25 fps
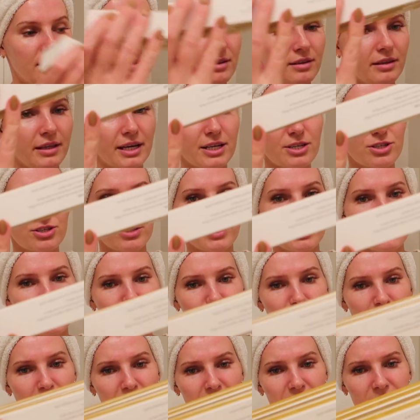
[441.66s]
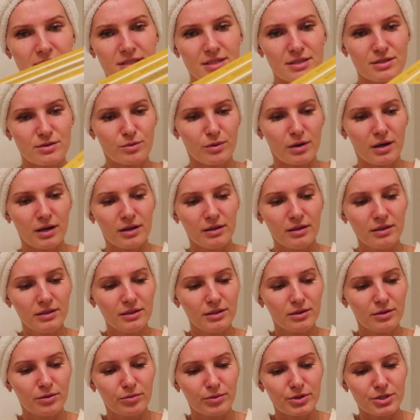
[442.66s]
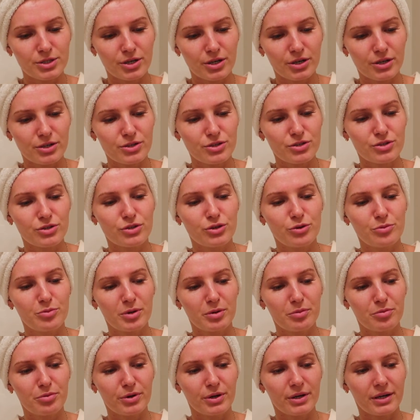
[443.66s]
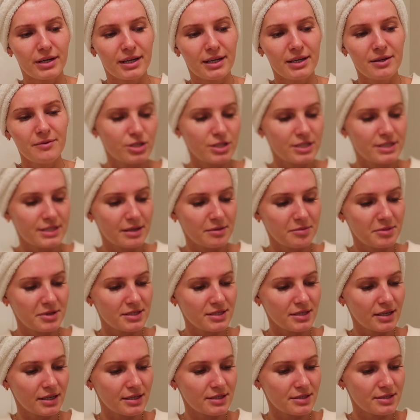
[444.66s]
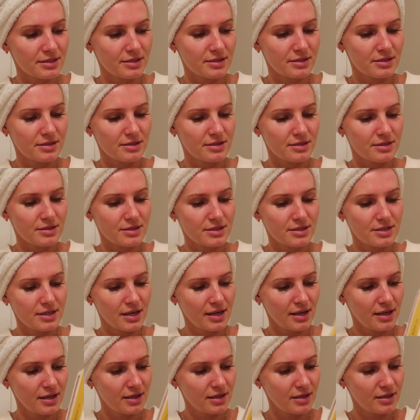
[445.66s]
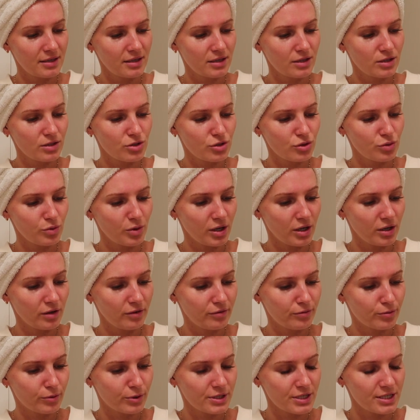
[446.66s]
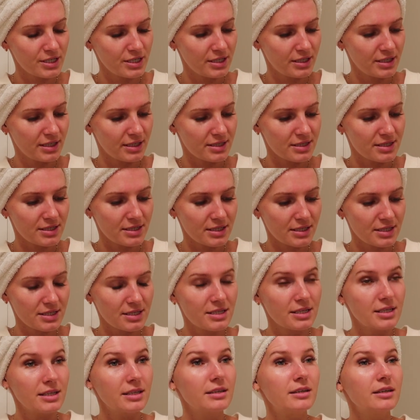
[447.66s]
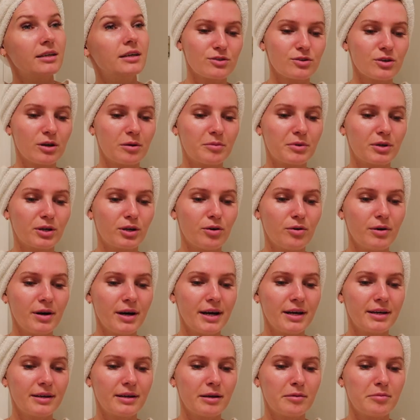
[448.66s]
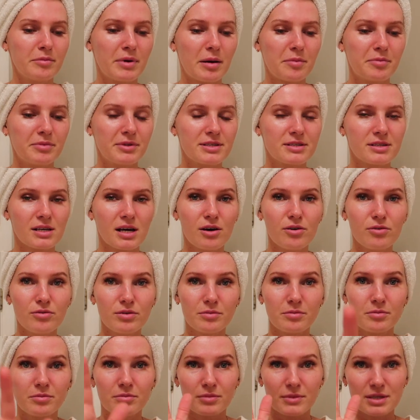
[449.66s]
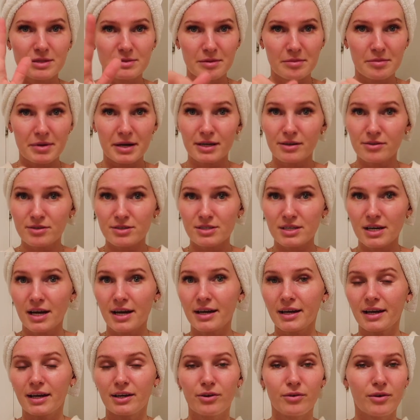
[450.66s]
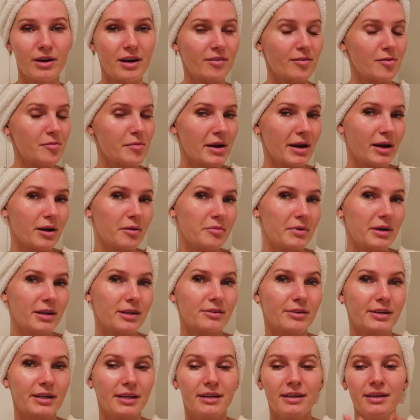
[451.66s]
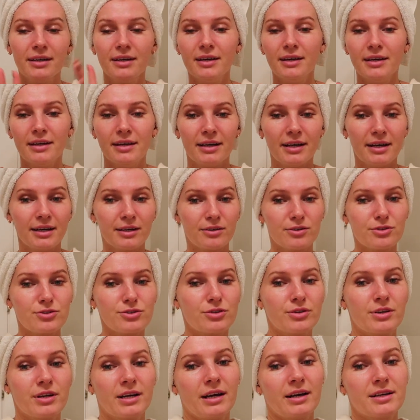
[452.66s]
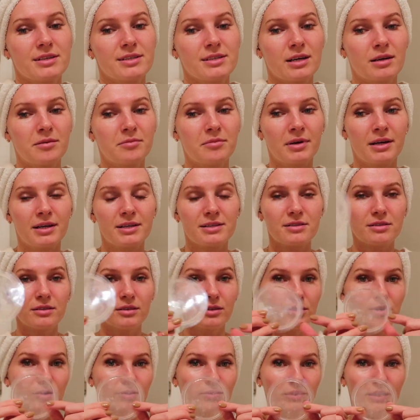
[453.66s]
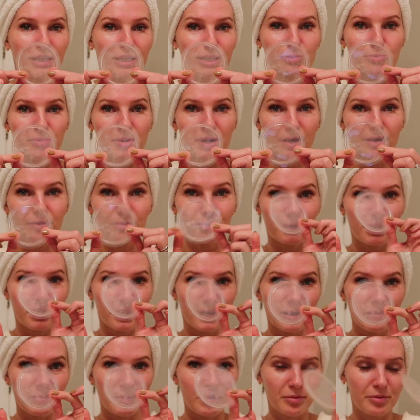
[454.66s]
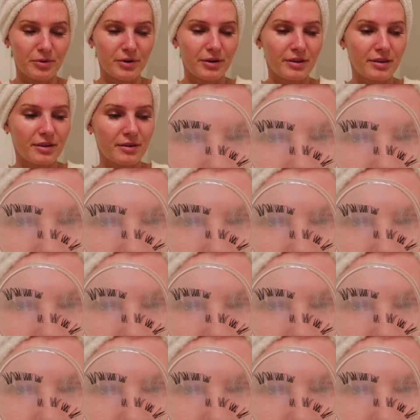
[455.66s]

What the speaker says: Lash Links ribbons as well, which are super pretty. She sent me sizes 10, 12, 14, and 16, so I'm gonna go ahead and map these out. My battery's dying, I don't have a backup battery, and I'll show you guys on my silicone lash pad what I come up with.